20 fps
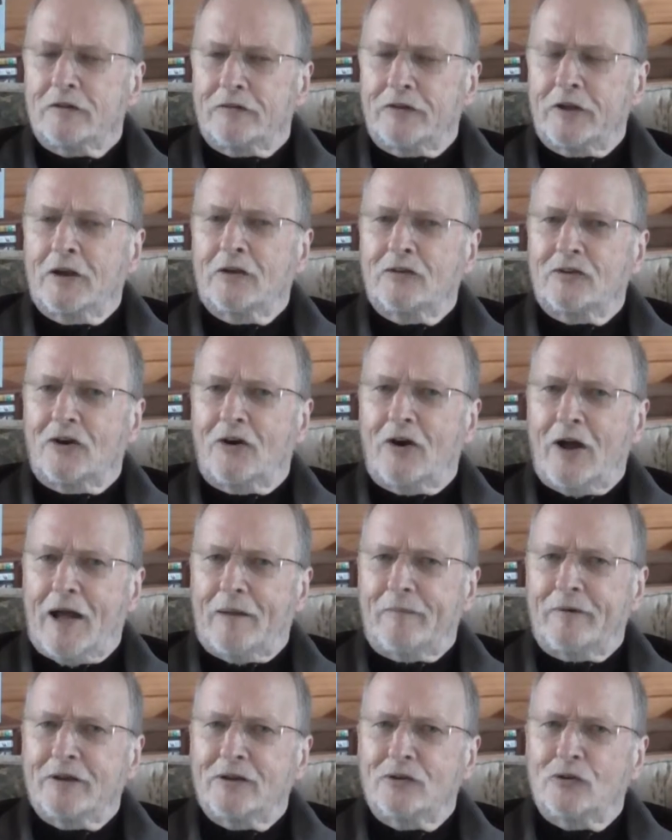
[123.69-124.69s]
things are
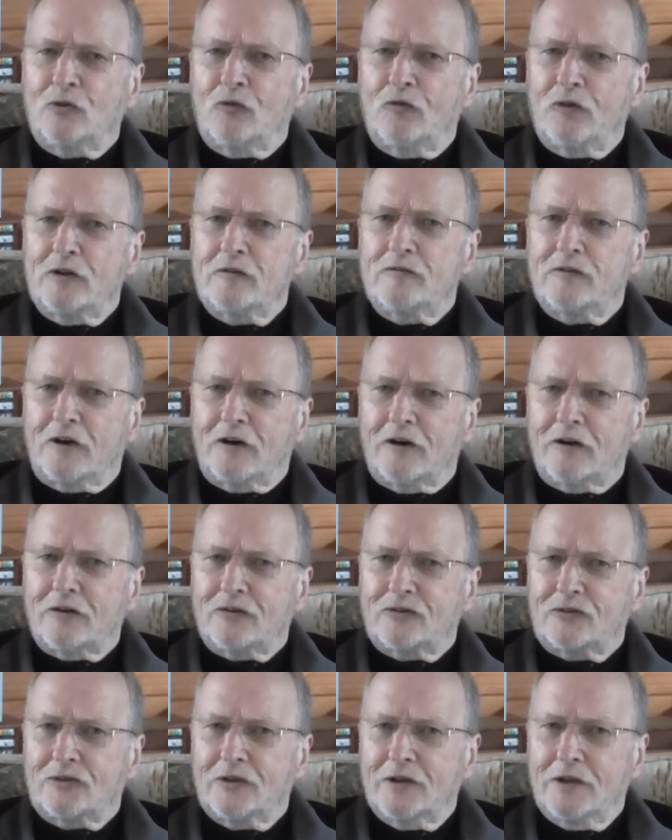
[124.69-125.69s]
happening awfully
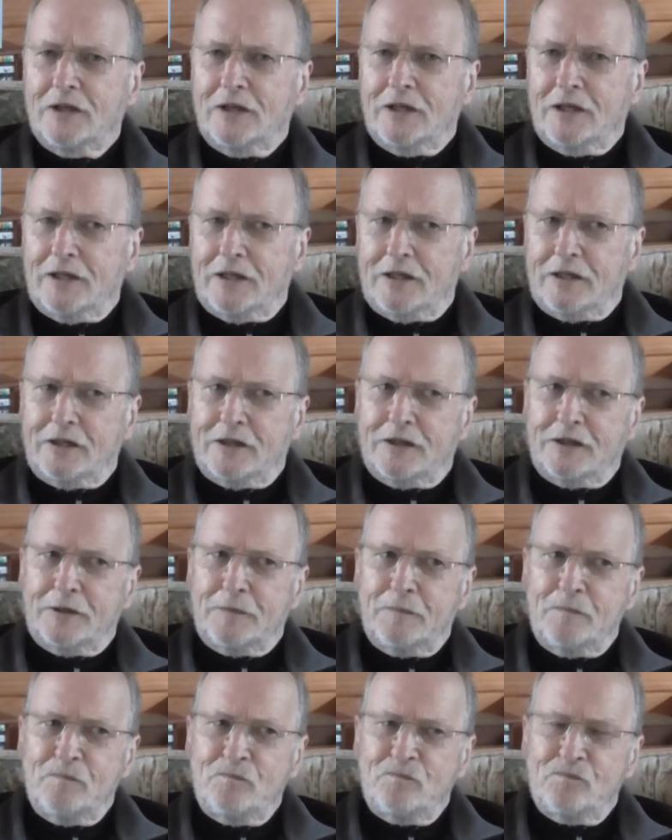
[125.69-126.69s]
fast,
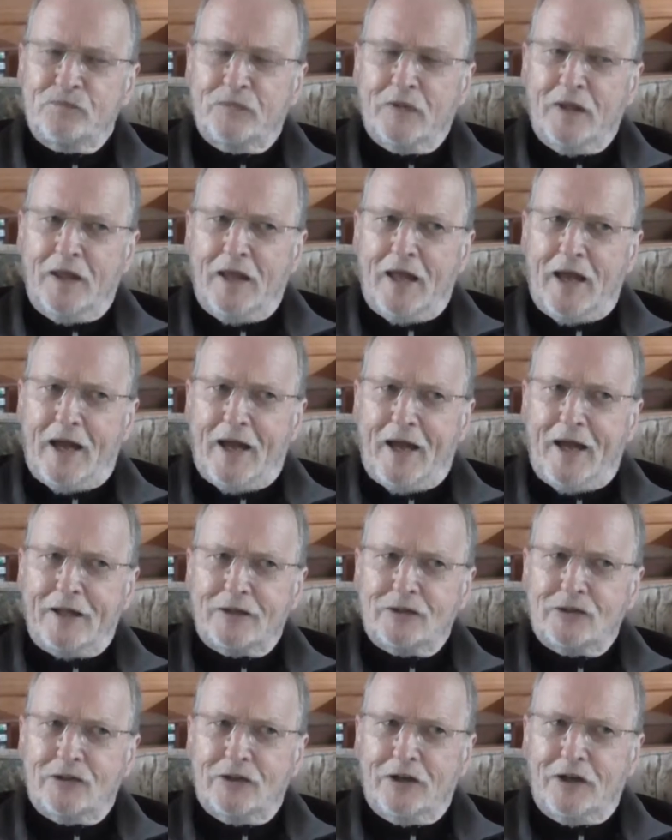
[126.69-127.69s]
and
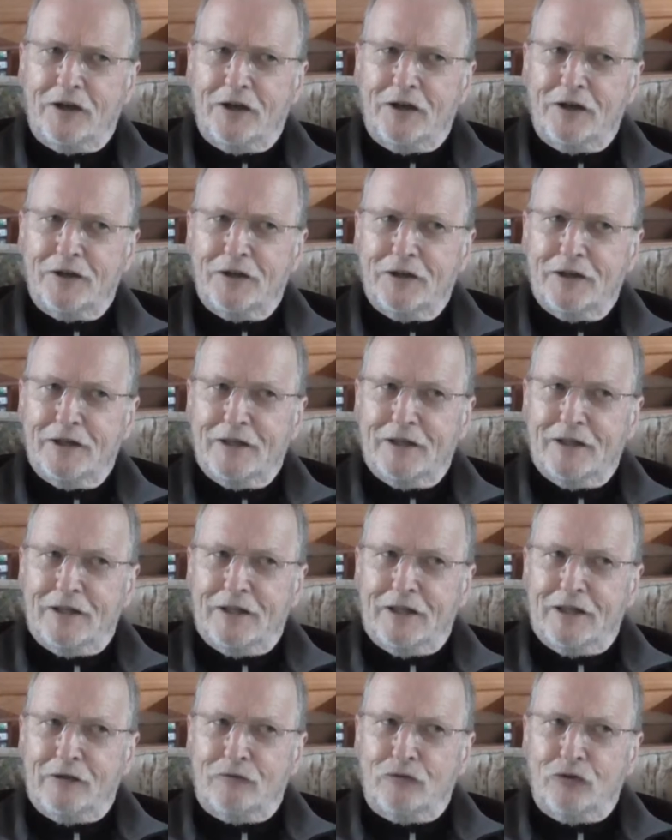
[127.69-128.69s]

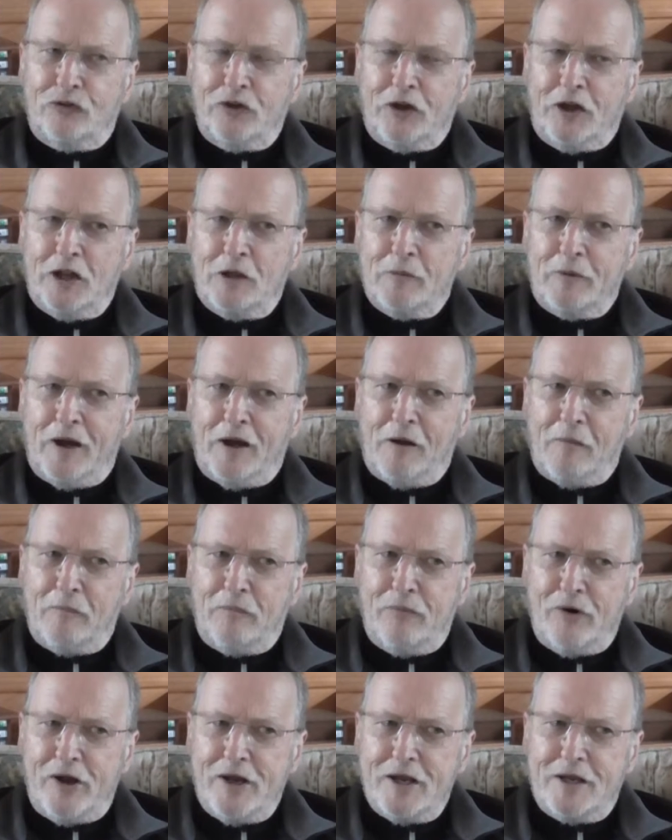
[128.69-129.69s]
if you're thinking
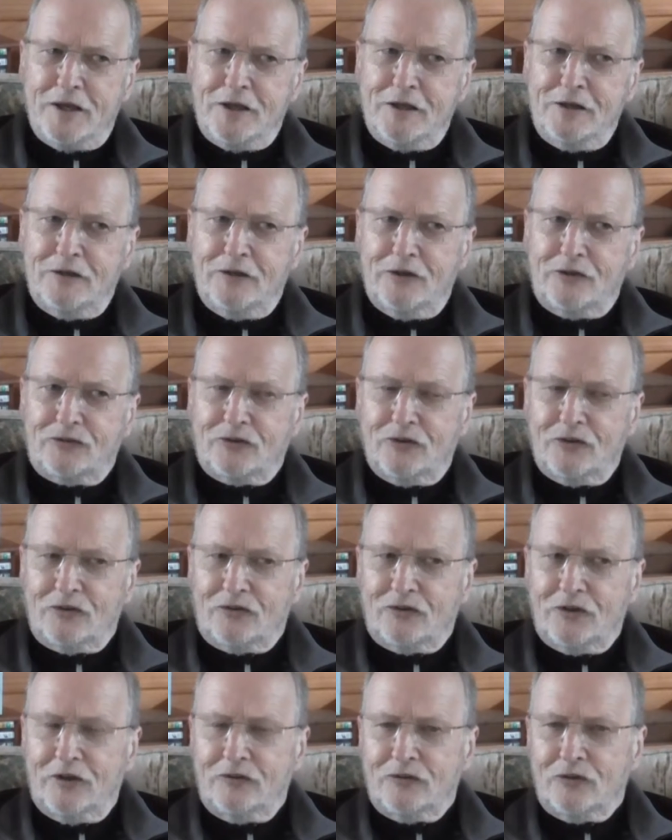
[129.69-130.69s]
about braking
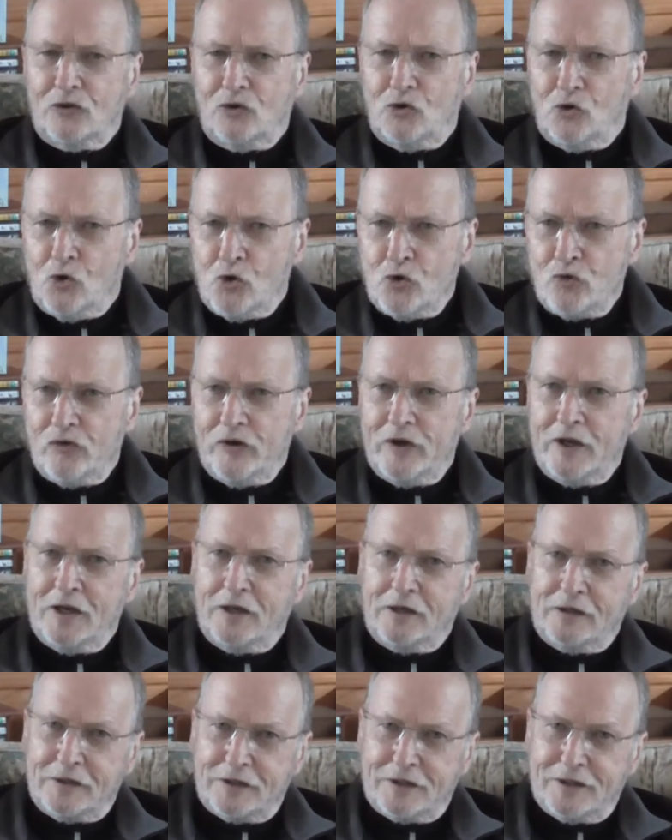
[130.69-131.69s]
distances and
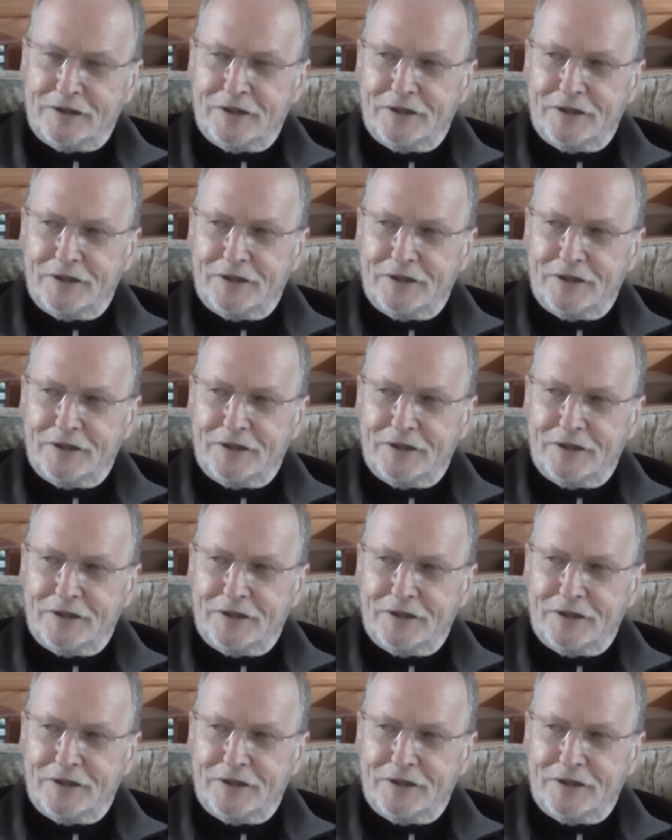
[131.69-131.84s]
cornering and